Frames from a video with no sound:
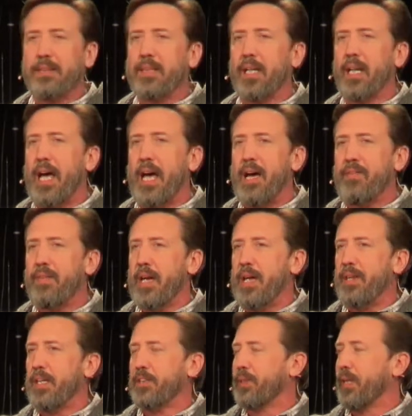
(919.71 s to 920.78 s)
love
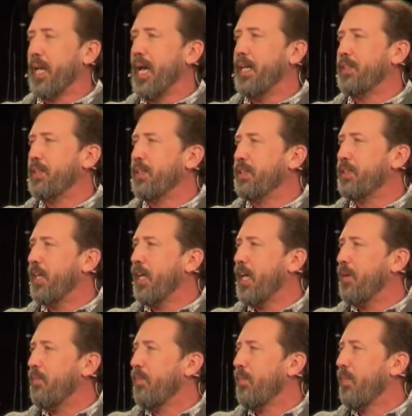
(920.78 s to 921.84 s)
in this
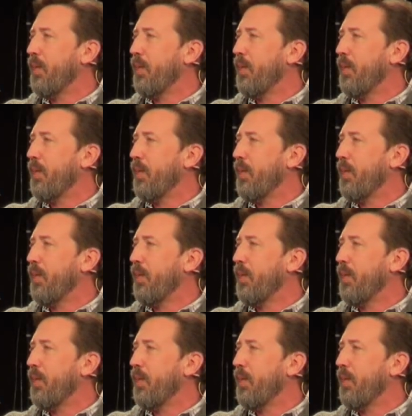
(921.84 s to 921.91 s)
relationship.